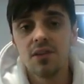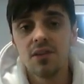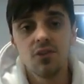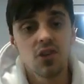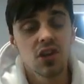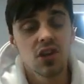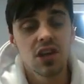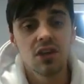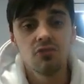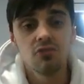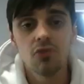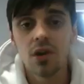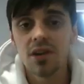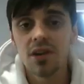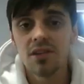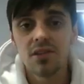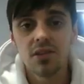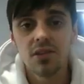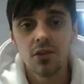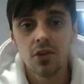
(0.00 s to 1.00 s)
If you run
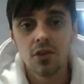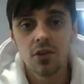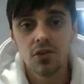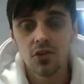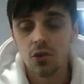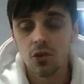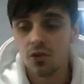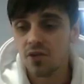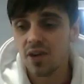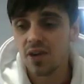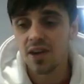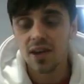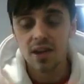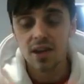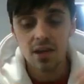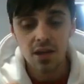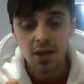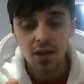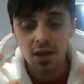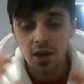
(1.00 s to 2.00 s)
into sort of
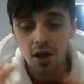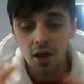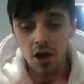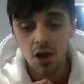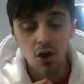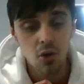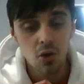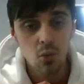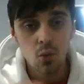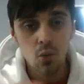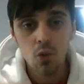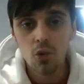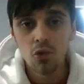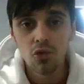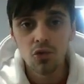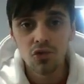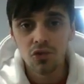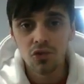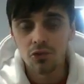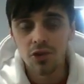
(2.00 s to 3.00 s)
any
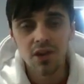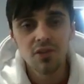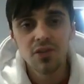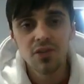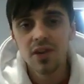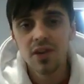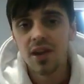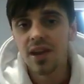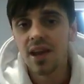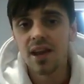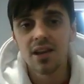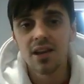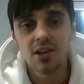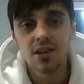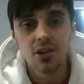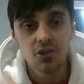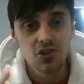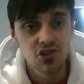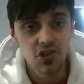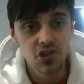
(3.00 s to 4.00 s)
walls or anything like that,
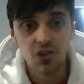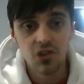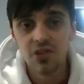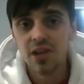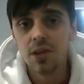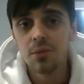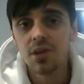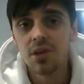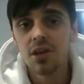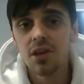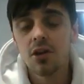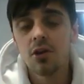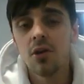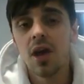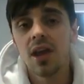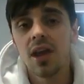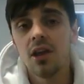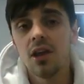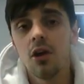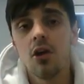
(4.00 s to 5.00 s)
just let me know
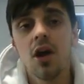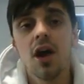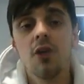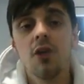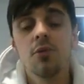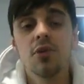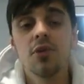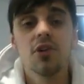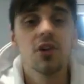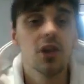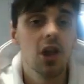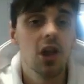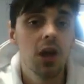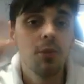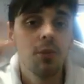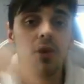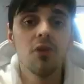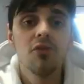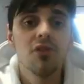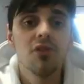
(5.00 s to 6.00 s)
and I'll help you
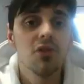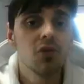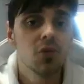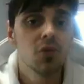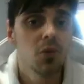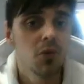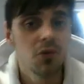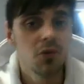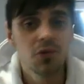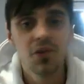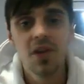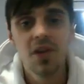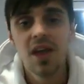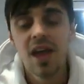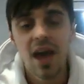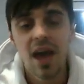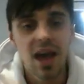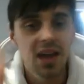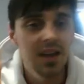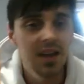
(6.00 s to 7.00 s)
climb over those walls,
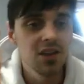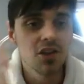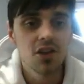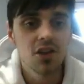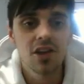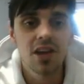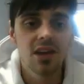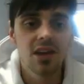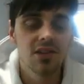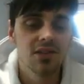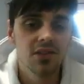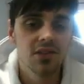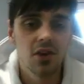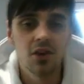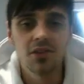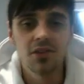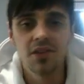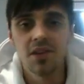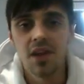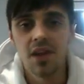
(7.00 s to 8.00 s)
and then you can get
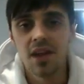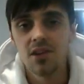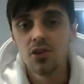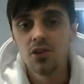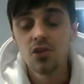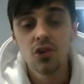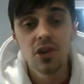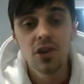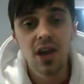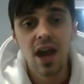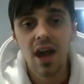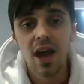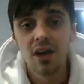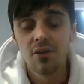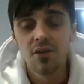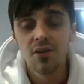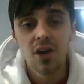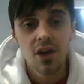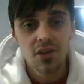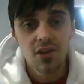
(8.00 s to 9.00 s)
started, and you're going to
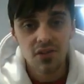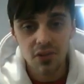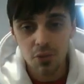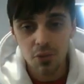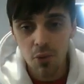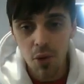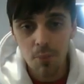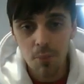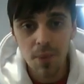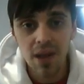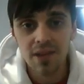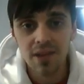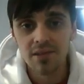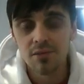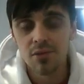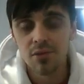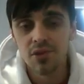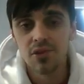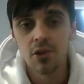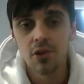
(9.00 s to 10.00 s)
have some
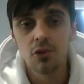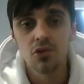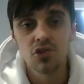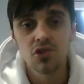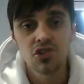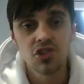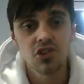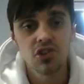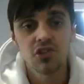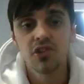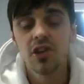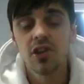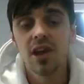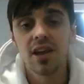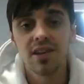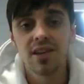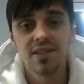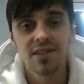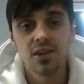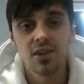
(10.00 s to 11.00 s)
amazing results just
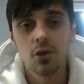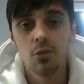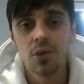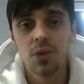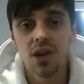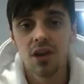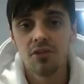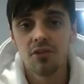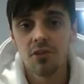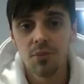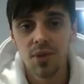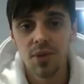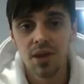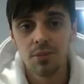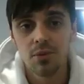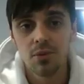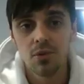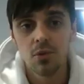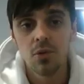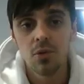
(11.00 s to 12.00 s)
like so many other
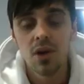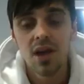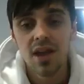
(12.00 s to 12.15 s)
people